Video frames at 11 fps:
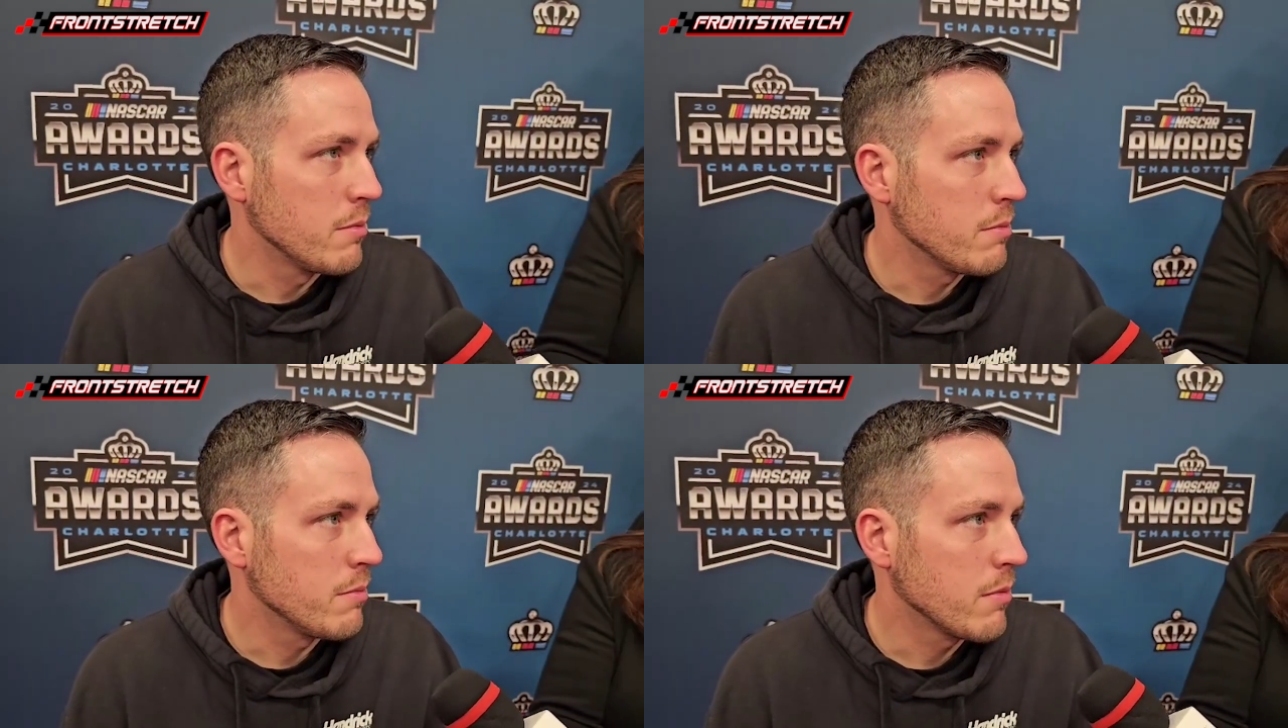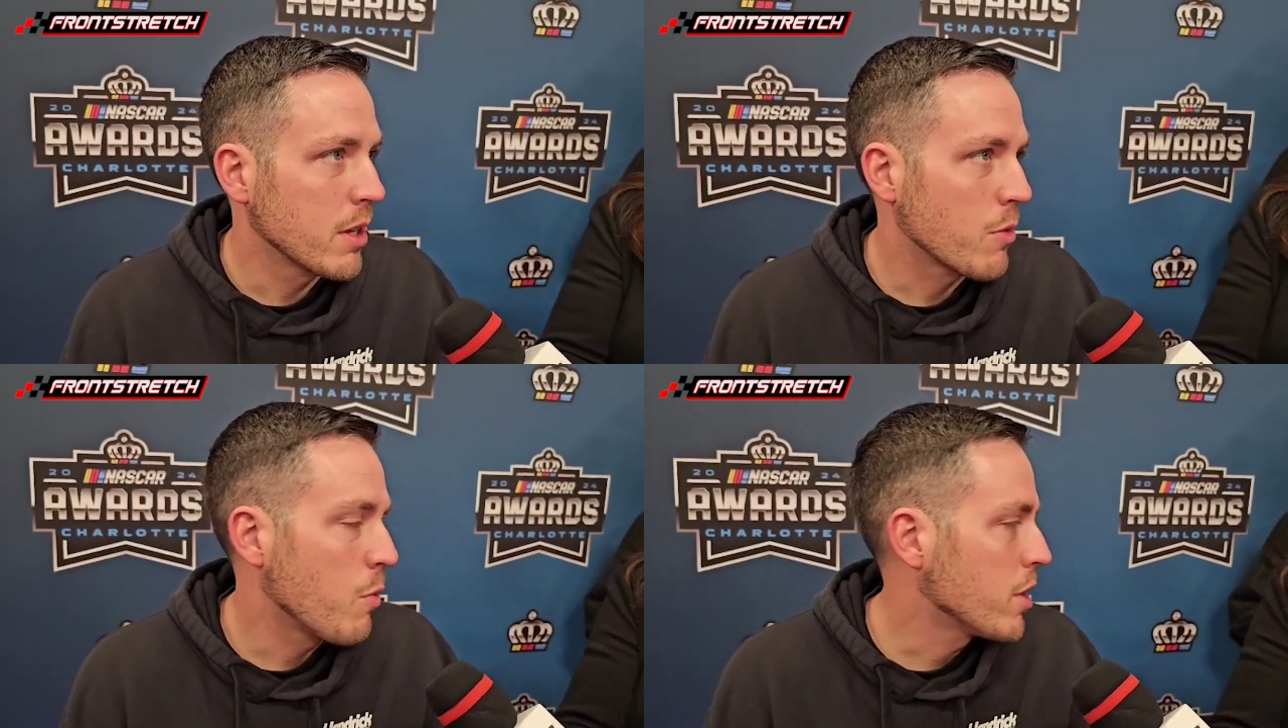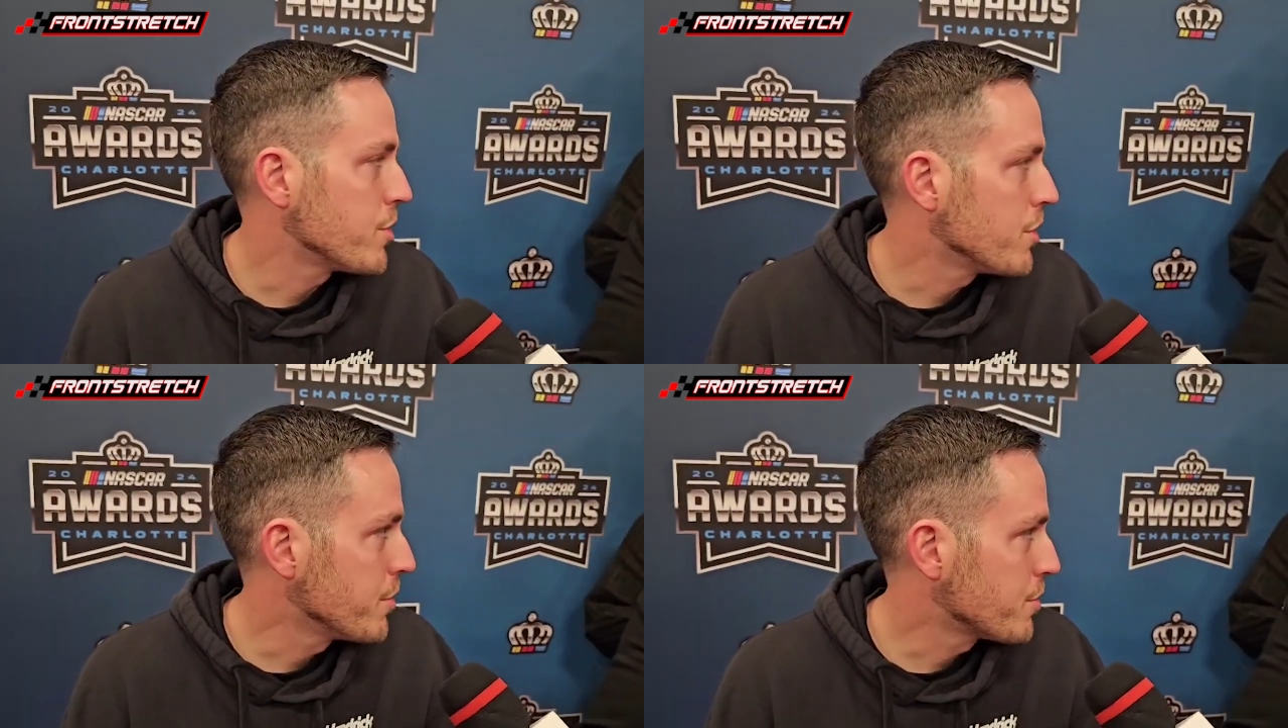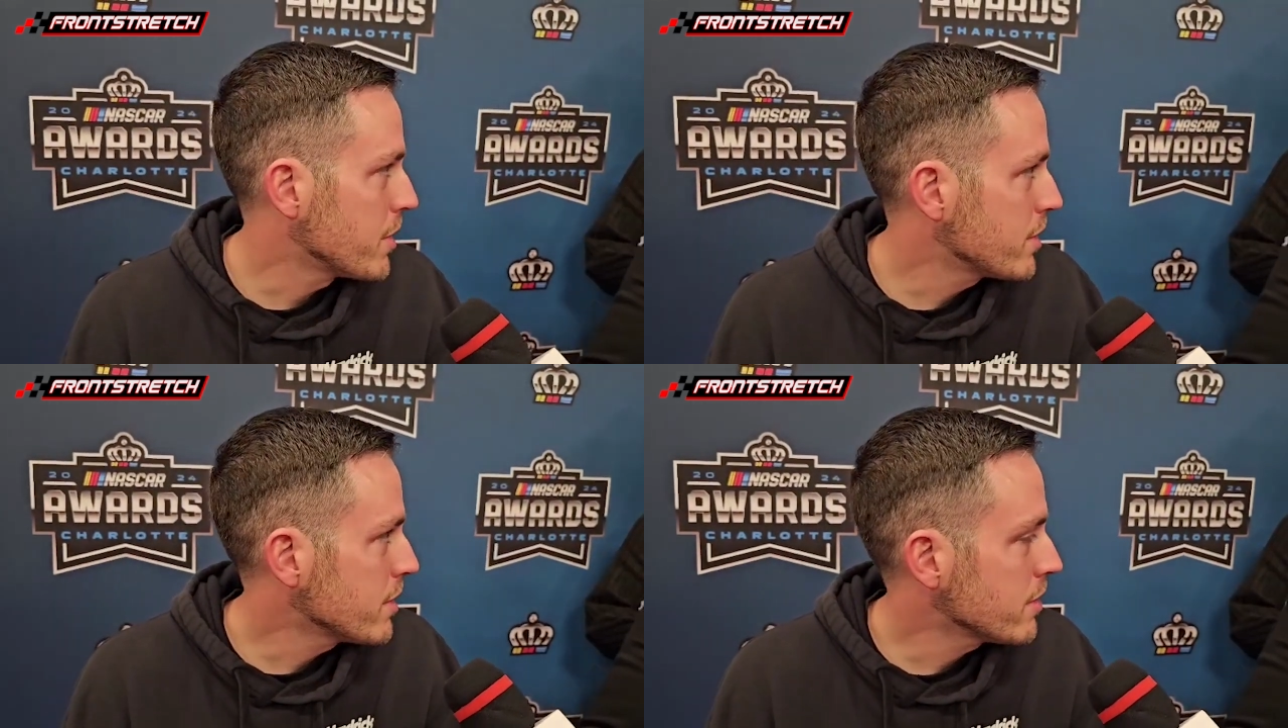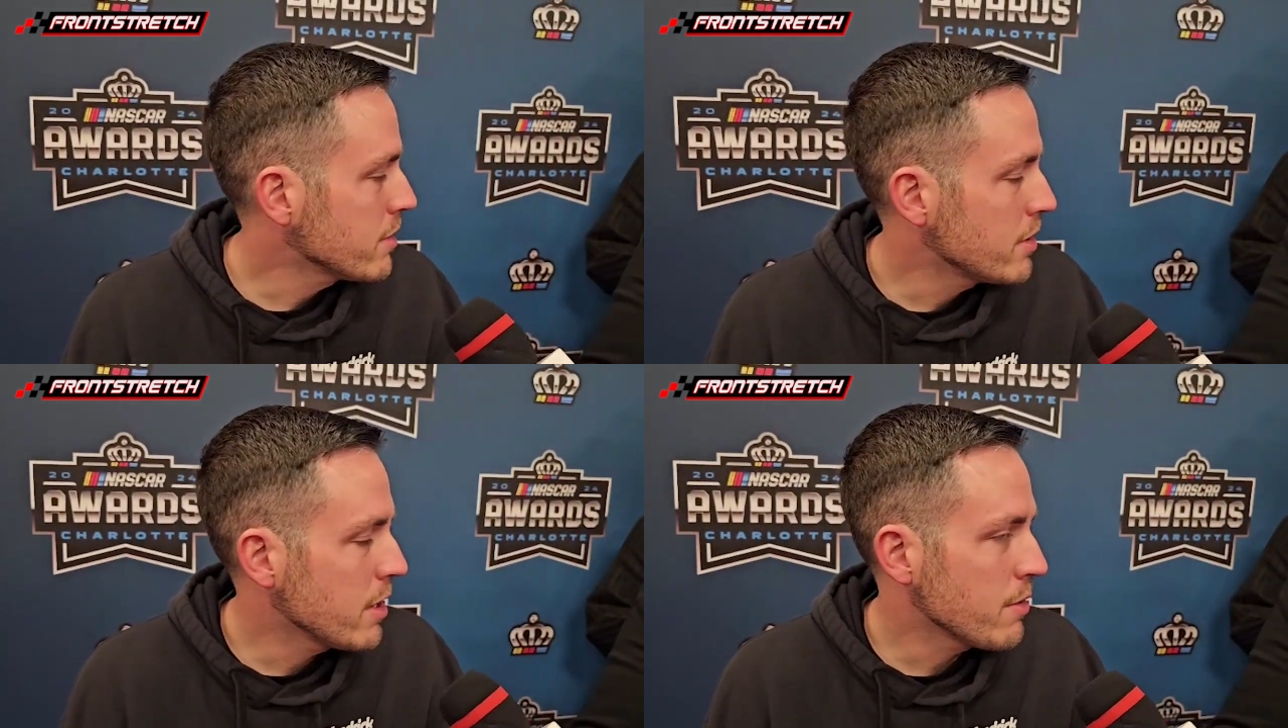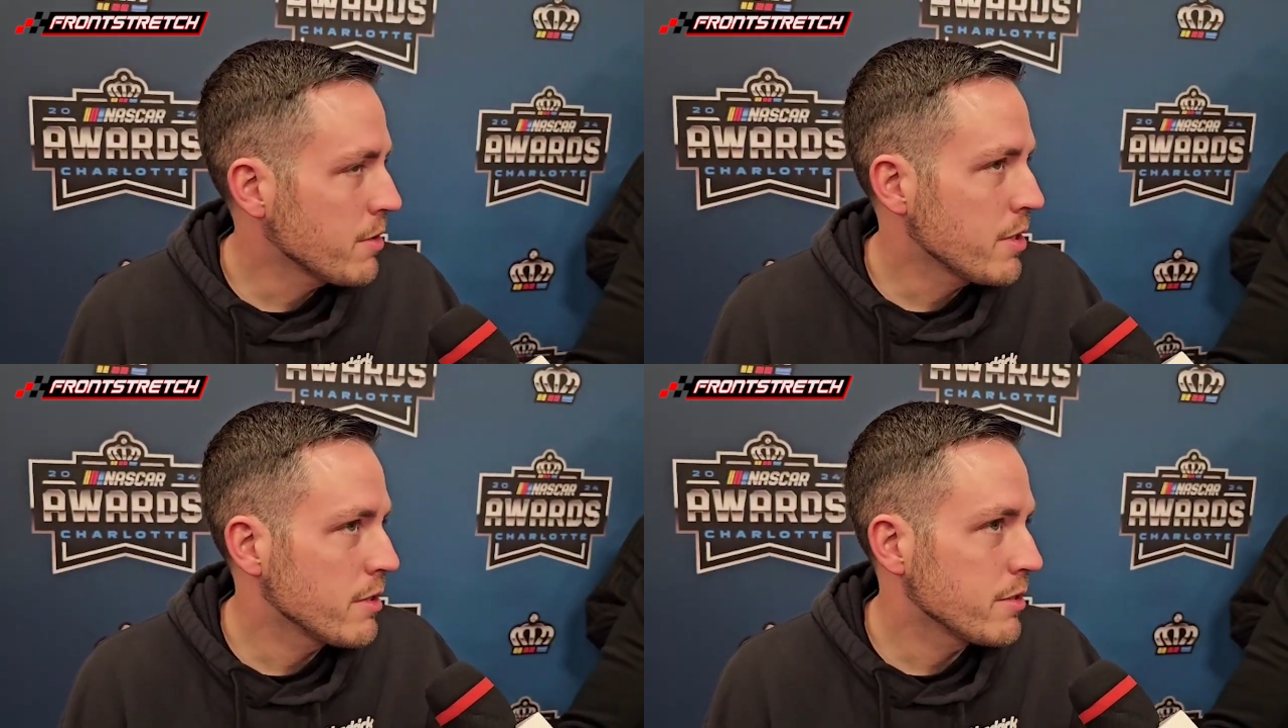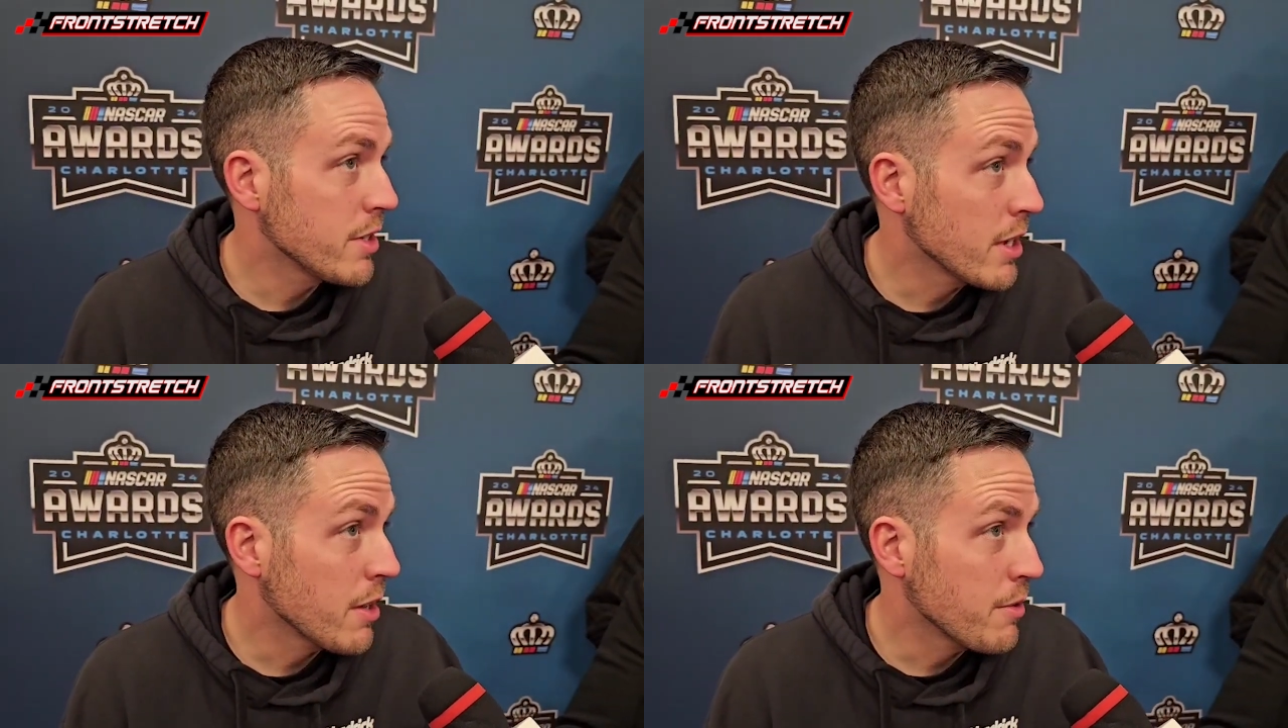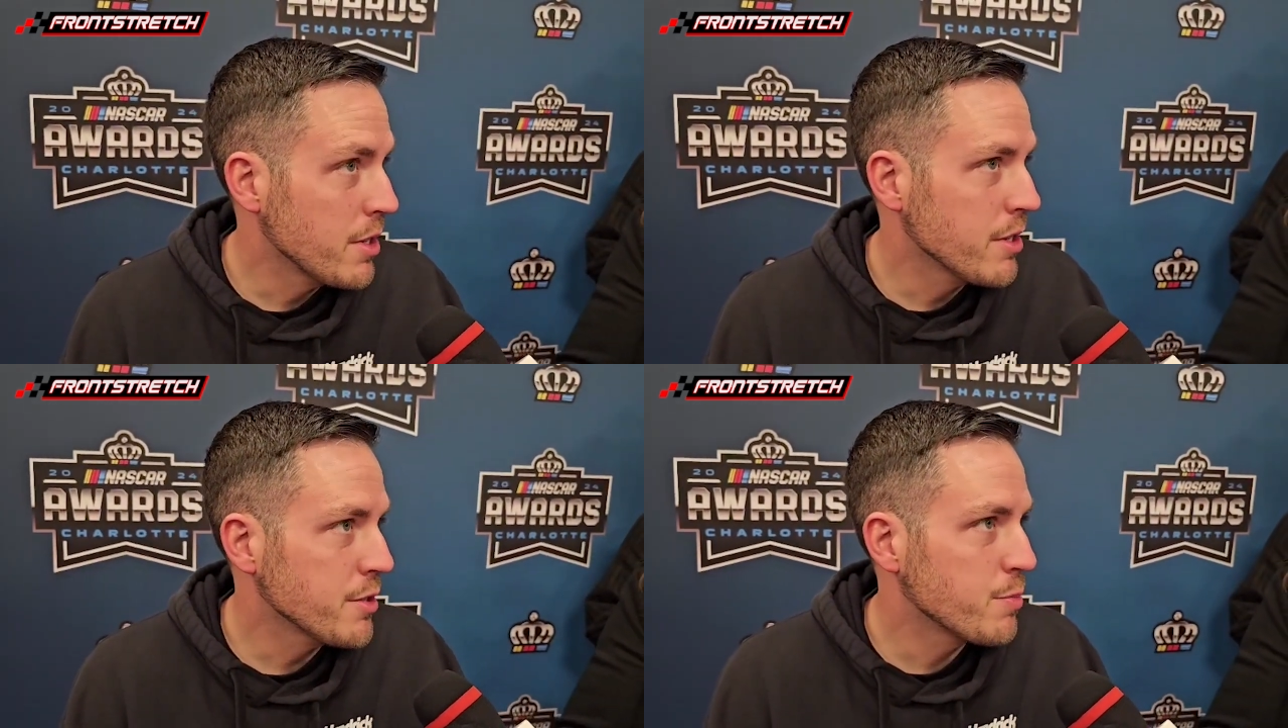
like watching those races and seeing how he does.